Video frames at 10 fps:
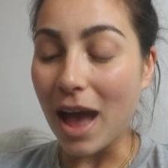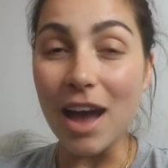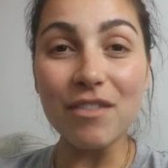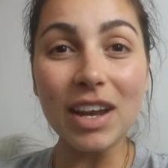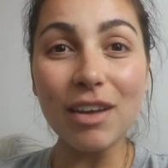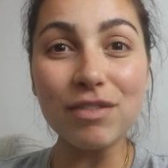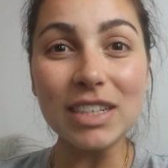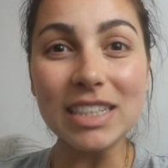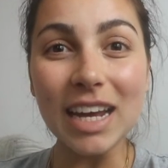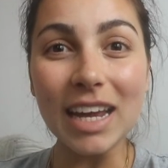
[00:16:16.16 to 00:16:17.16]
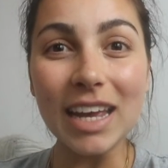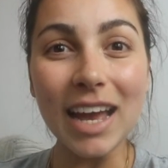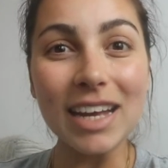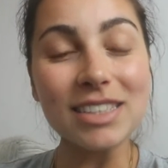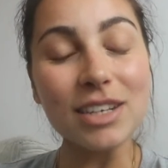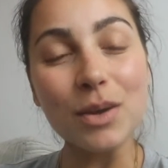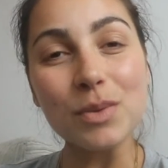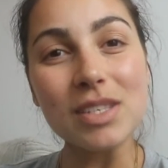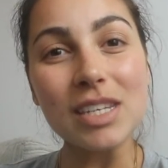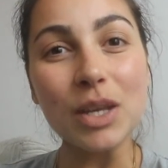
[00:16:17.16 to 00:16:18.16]
have a lovely day and I will
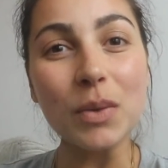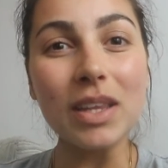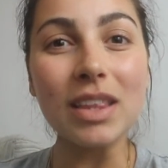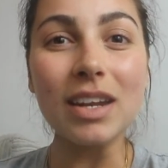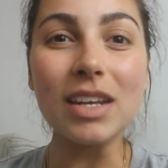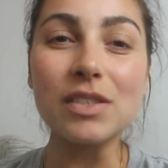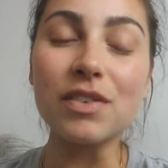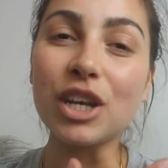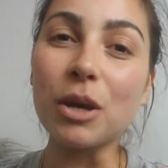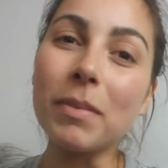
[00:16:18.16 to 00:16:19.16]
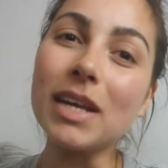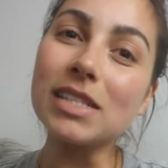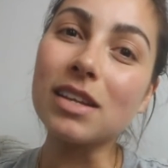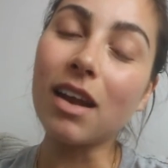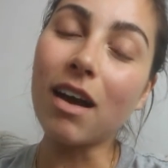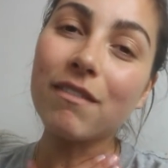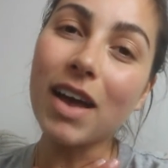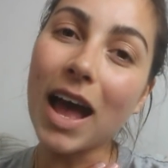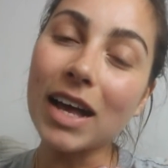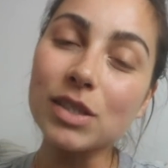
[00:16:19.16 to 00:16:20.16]
see you in the next video. Peace and love.
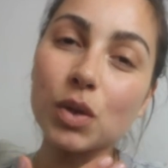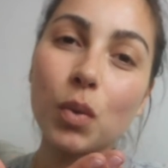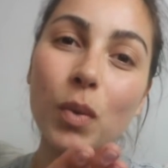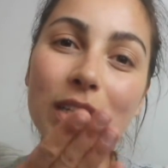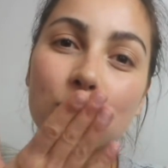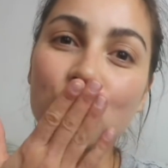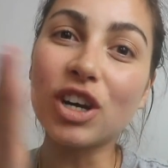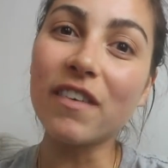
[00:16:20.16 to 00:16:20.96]
As always,